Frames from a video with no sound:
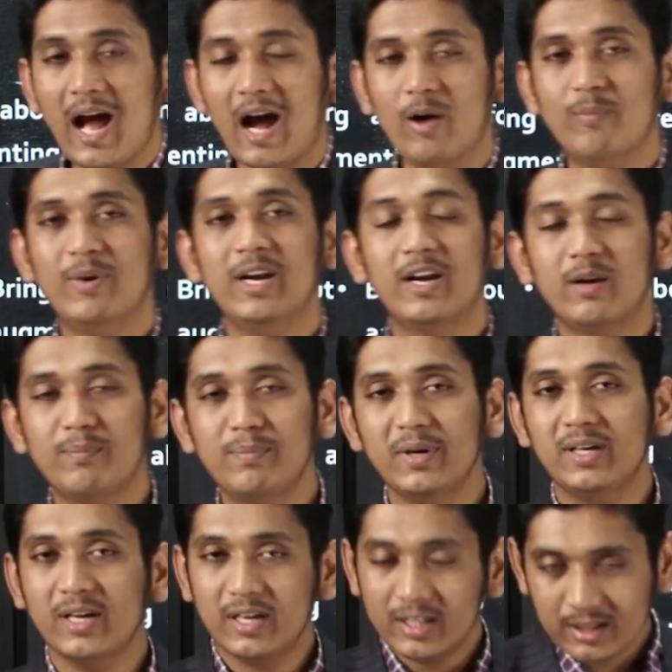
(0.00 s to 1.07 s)
have been
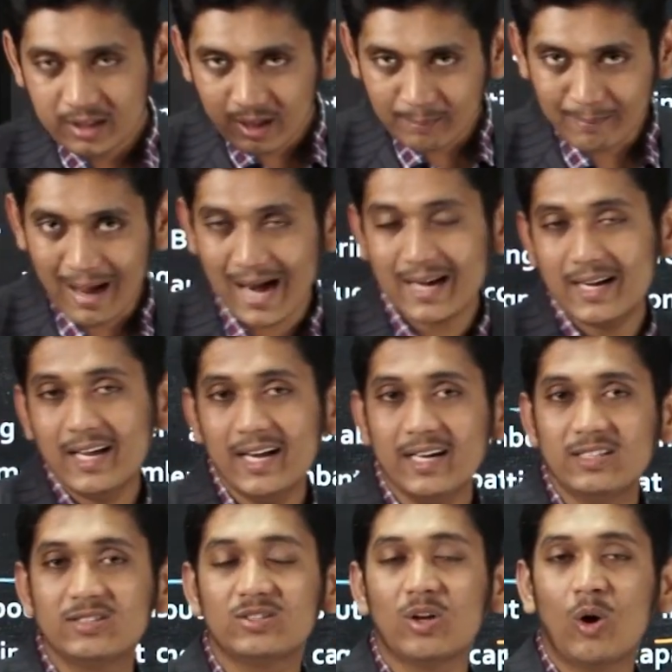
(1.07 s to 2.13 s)
repeated in the
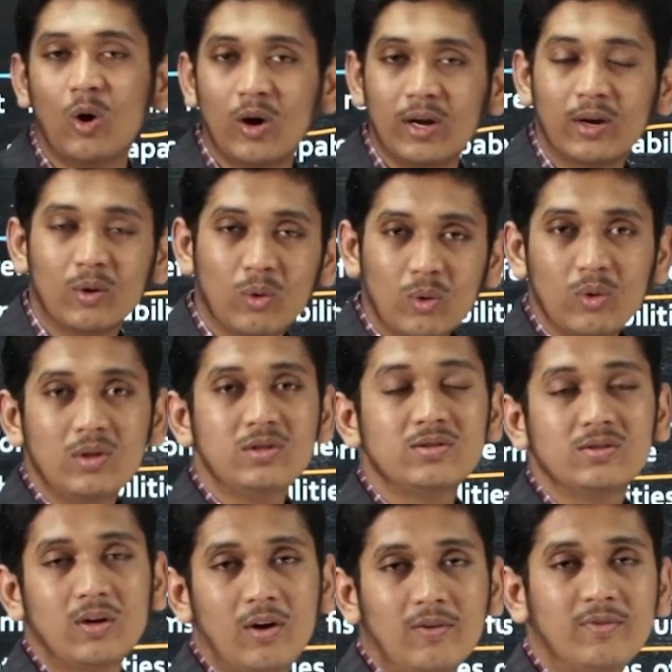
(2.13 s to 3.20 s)
mandates or
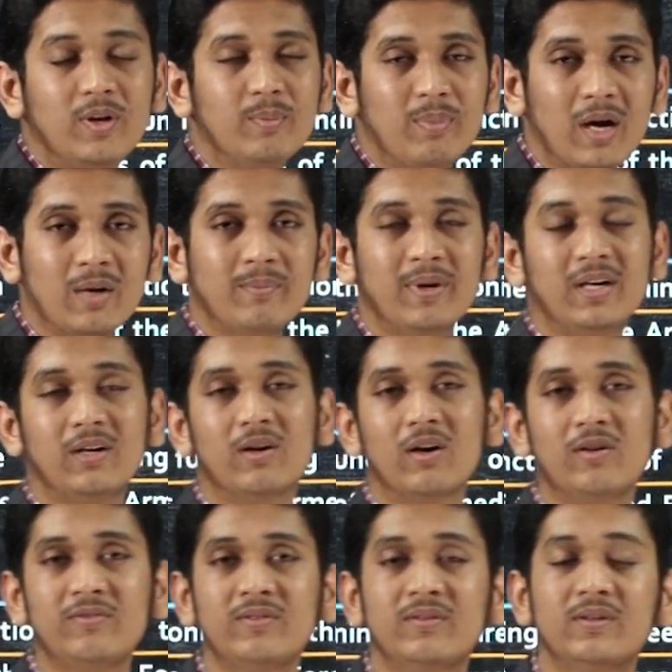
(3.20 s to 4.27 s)
roles of Department
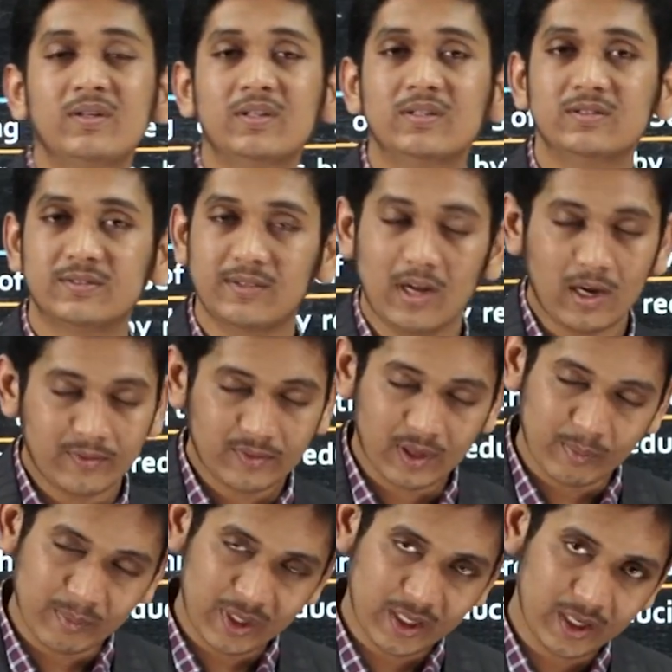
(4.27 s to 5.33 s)
of Staff
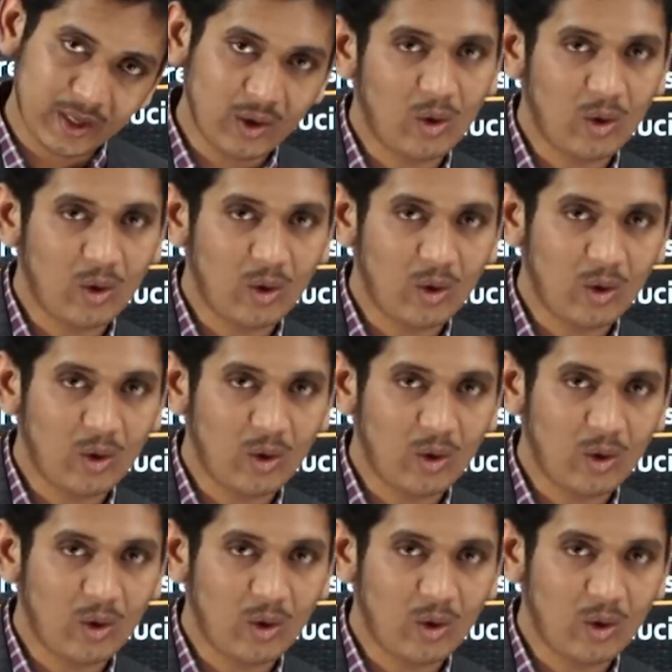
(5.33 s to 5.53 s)
Committee